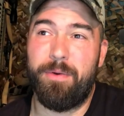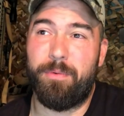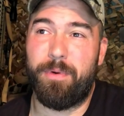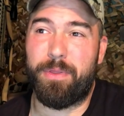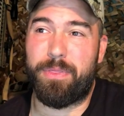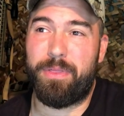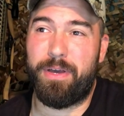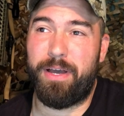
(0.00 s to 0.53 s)

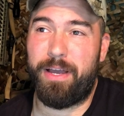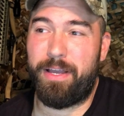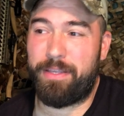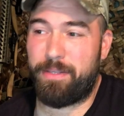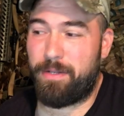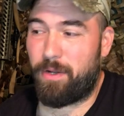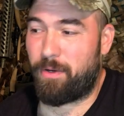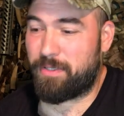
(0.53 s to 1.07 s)
with,
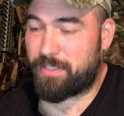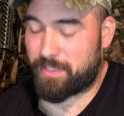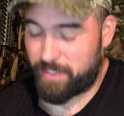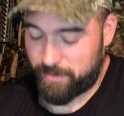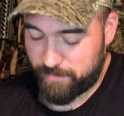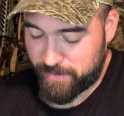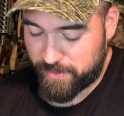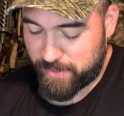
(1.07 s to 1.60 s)
you know, a
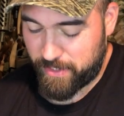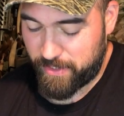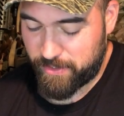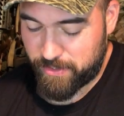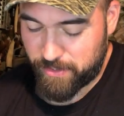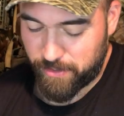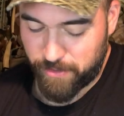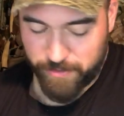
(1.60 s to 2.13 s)
sleeveless
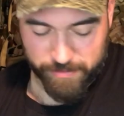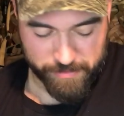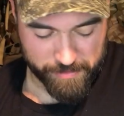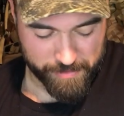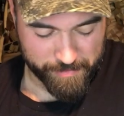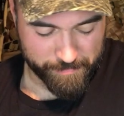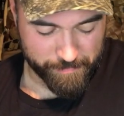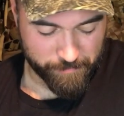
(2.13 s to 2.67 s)
t-shirt and
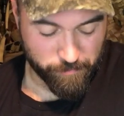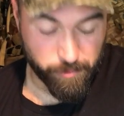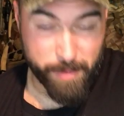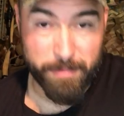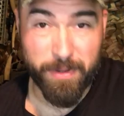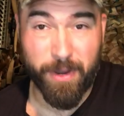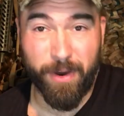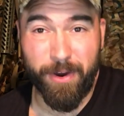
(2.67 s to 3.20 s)
some
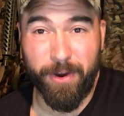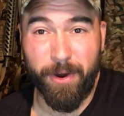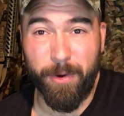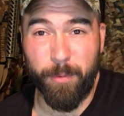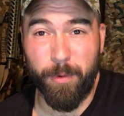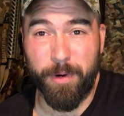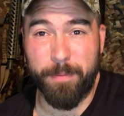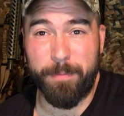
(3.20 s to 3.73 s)
ripped
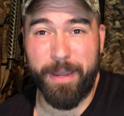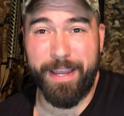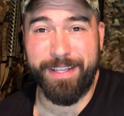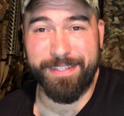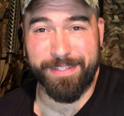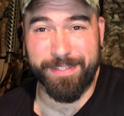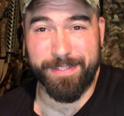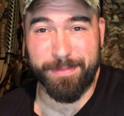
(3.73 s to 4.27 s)
Carhartt work
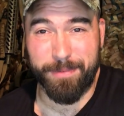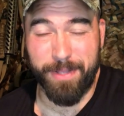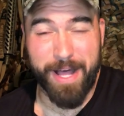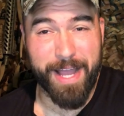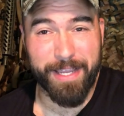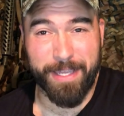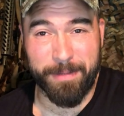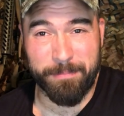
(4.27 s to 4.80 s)
pants and some
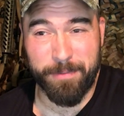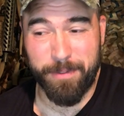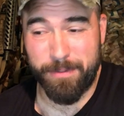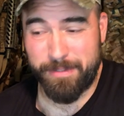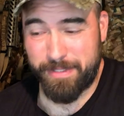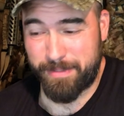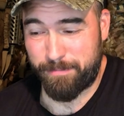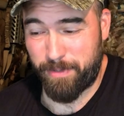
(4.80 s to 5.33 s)
logging
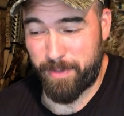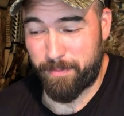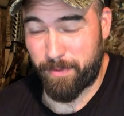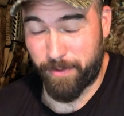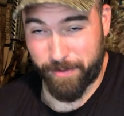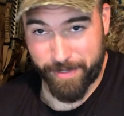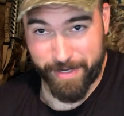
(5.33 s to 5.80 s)
boots, people